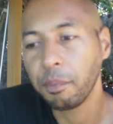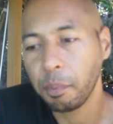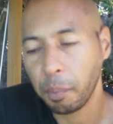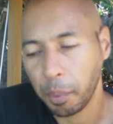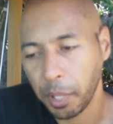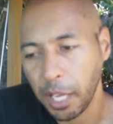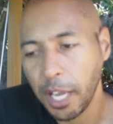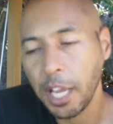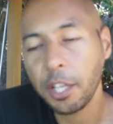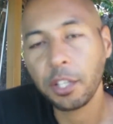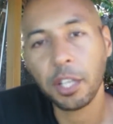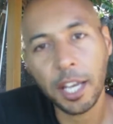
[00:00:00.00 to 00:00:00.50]

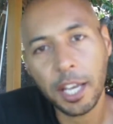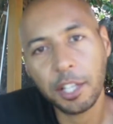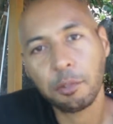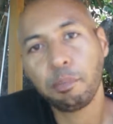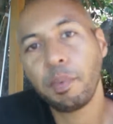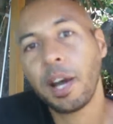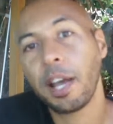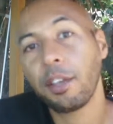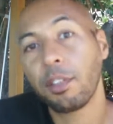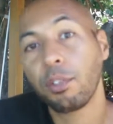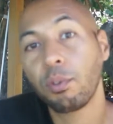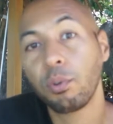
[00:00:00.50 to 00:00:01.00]
here's
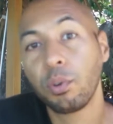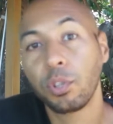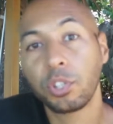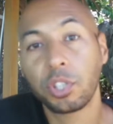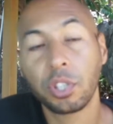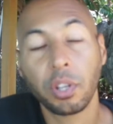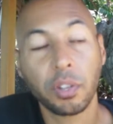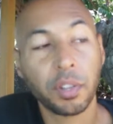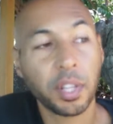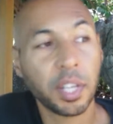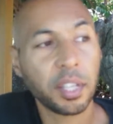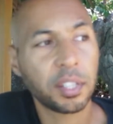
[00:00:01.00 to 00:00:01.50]
my thoughts
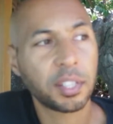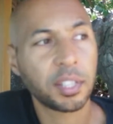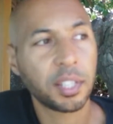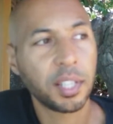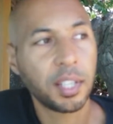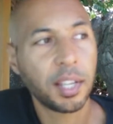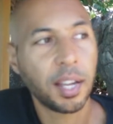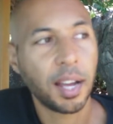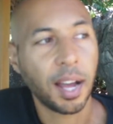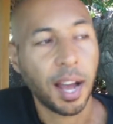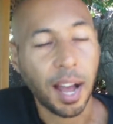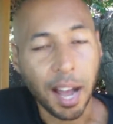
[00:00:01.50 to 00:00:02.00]
on this.
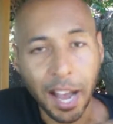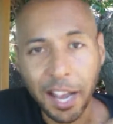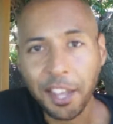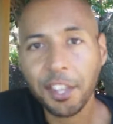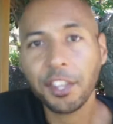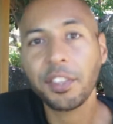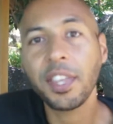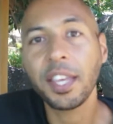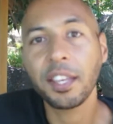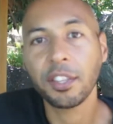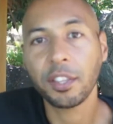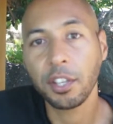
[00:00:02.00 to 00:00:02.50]
I
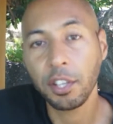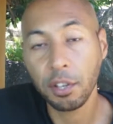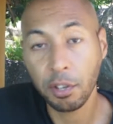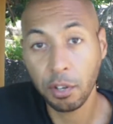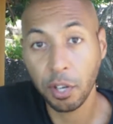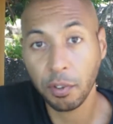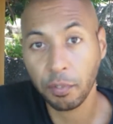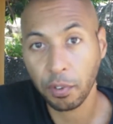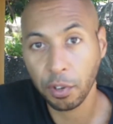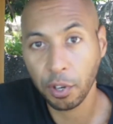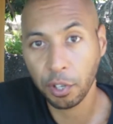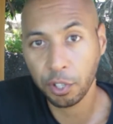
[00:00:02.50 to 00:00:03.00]
think the
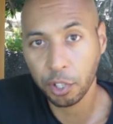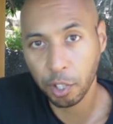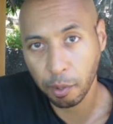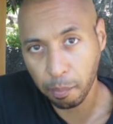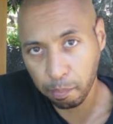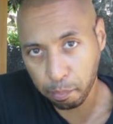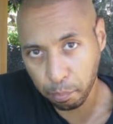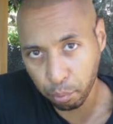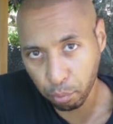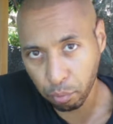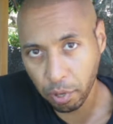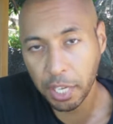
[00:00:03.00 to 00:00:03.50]
universe
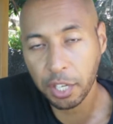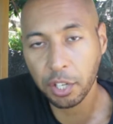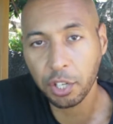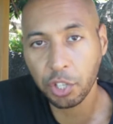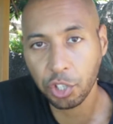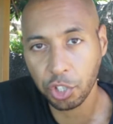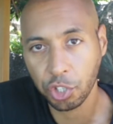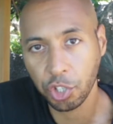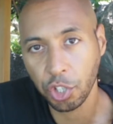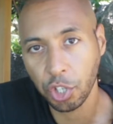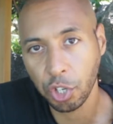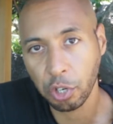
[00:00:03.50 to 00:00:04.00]

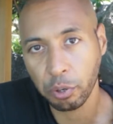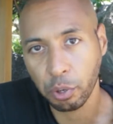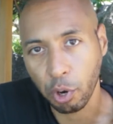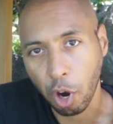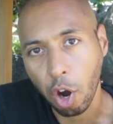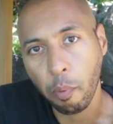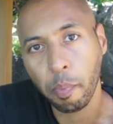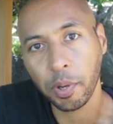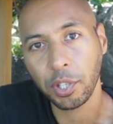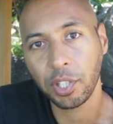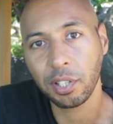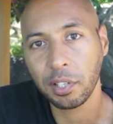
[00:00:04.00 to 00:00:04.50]
brings you
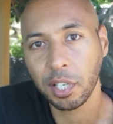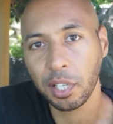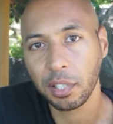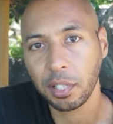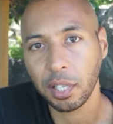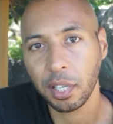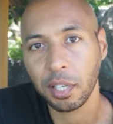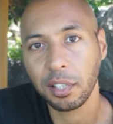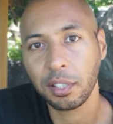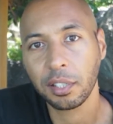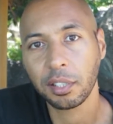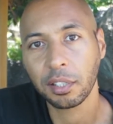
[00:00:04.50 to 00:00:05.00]

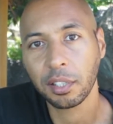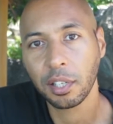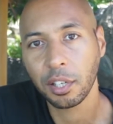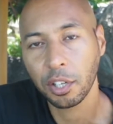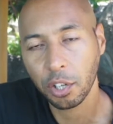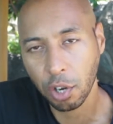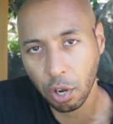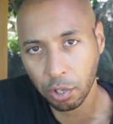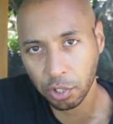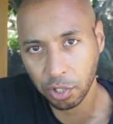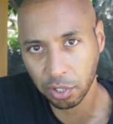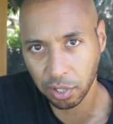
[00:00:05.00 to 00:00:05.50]
opportunities
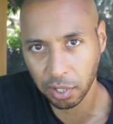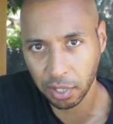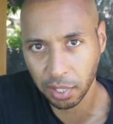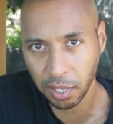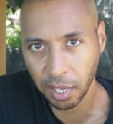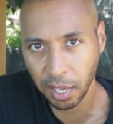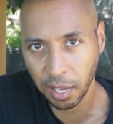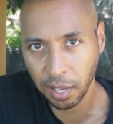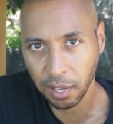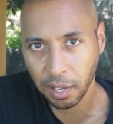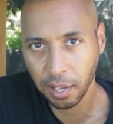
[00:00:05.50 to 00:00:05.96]
constantly,